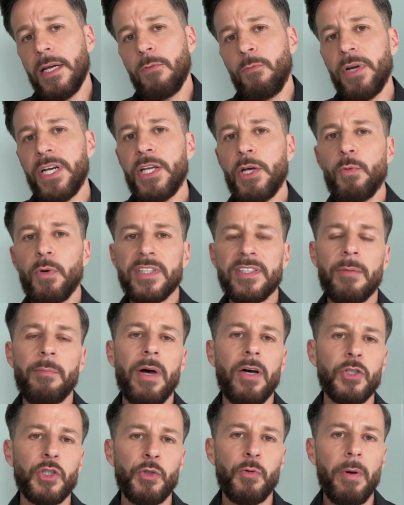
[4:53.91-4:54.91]
when he was
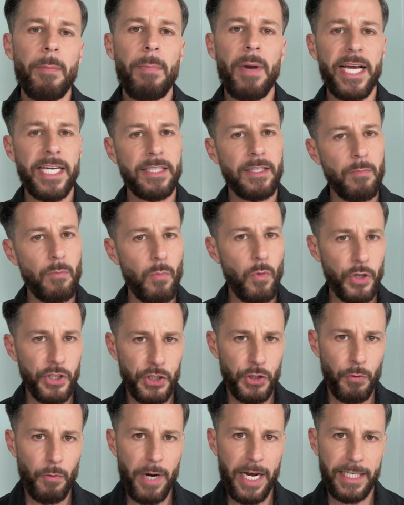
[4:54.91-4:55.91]
about to apply the
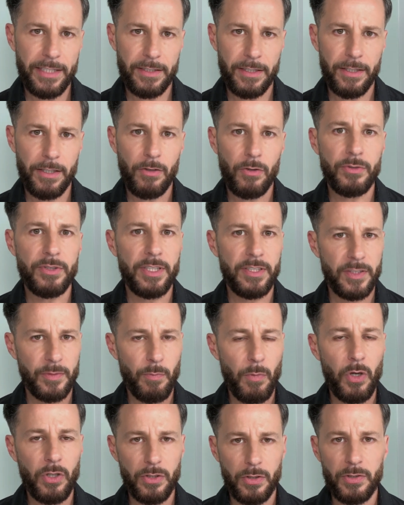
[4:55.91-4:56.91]
moisturizer on this
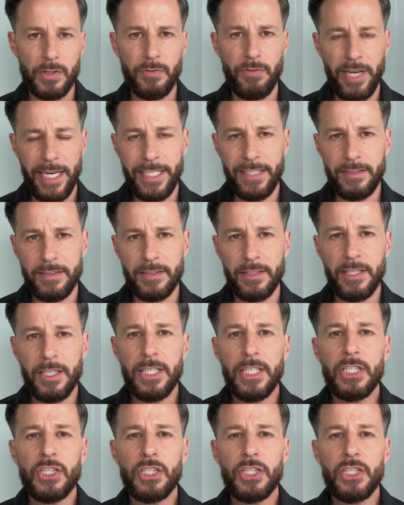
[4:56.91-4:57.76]
model's face,